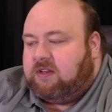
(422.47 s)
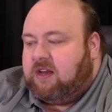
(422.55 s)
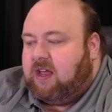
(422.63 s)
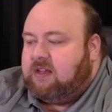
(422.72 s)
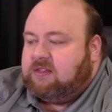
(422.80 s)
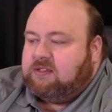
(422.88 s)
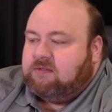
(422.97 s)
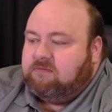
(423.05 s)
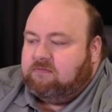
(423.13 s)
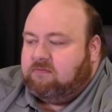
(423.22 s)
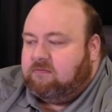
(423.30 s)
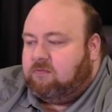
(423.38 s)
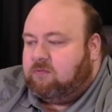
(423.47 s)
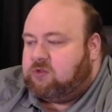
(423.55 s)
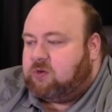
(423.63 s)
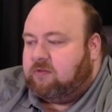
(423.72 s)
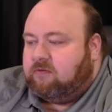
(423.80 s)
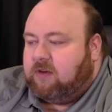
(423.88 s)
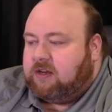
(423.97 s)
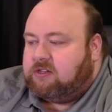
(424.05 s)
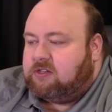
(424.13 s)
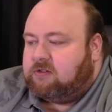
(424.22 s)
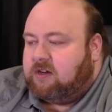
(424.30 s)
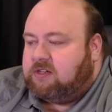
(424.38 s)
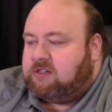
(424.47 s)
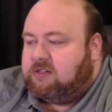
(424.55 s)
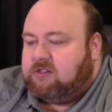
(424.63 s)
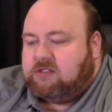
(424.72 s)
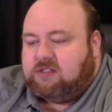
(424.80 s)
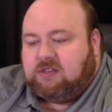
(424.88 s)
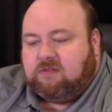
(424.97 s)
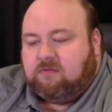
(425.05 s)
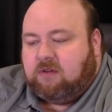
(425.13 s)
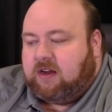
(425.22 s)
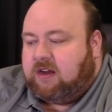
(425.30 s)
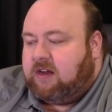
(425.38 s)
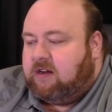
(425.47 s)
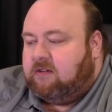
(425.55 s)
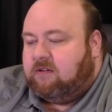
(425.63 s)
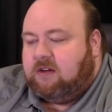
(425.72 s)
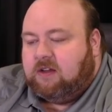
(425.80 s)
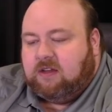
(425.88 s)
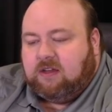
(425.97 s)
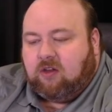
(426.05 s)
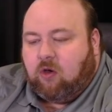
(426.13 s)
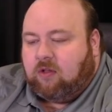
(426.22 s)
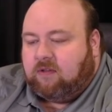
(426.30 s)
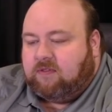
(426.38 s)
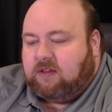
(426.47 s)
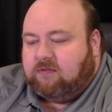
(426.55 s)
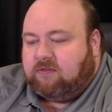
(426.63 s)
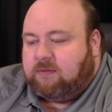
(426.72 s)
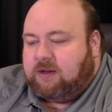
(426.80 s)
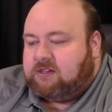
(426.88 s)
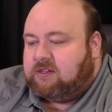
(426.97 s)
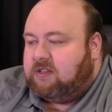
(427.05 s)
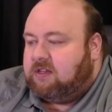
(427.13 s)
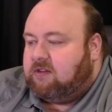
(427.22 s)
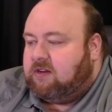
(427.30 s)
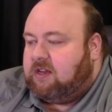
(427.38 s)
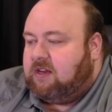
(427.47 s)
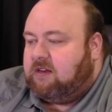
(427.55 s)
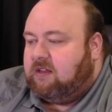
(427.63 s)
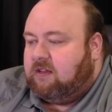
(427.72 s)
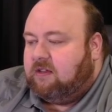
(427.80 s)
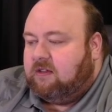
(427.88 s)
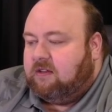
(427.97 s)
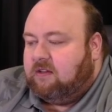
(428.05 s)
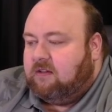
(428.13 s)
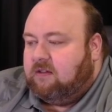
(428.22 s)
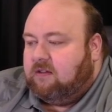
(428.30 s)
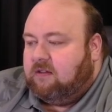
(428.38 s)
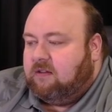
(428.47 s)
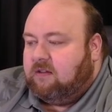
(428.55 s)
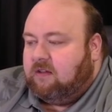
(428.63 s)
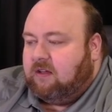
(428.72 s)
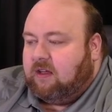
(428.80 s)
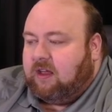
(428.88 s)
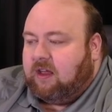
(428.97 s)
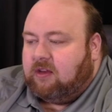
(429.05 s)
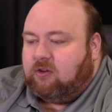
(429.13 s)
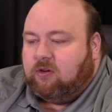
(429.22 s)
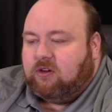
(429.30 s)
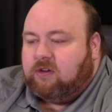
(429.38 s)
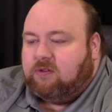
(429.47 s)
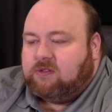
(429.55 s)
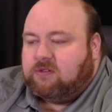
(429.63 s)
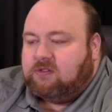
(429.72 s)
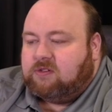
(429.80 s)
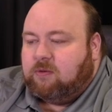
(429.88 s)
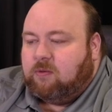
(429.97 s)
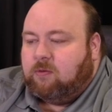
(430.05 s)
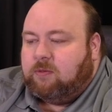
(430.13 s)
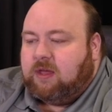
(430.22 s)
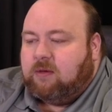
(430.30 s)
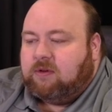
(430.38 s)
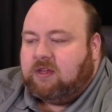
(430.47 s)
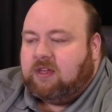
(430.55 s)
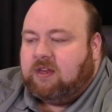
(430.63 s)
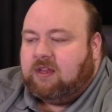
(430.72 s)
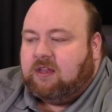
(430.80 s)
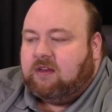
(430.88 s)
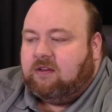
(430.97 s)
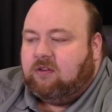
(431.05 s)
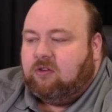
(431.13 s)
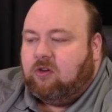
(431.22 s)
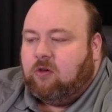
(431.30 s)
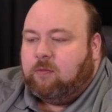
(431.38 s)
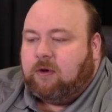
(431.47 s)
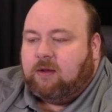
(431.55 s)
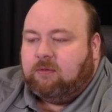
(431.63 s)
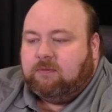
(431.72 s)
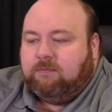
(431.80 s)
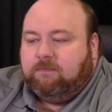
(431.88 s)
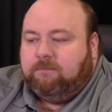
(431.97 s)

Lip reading: nice sort of registration just sitting right here. All of the information that you need. And your users will be able to get in no problem.